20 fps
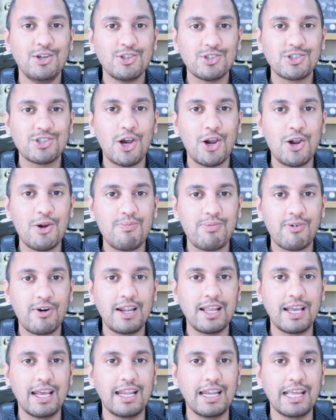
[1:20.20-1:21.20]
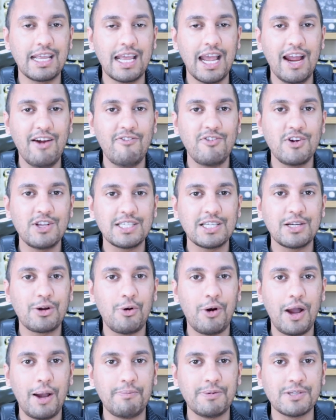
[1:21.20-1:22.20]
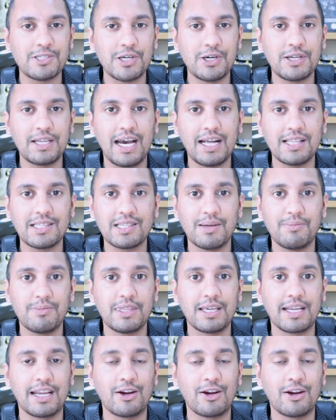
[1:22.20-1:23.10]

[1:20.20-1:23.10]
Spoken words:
so brilliantly. Every single episode had something